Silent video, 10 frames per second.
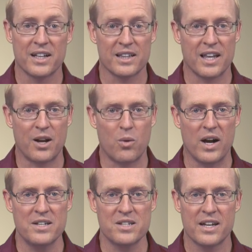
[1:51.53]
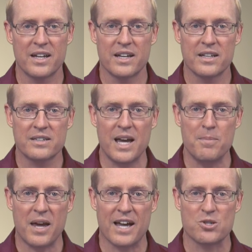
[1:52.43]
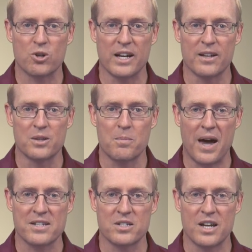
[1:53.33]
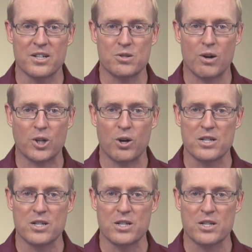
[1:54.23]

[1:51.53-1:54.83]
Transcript: Likewise, typecasts are needed to pass a data structure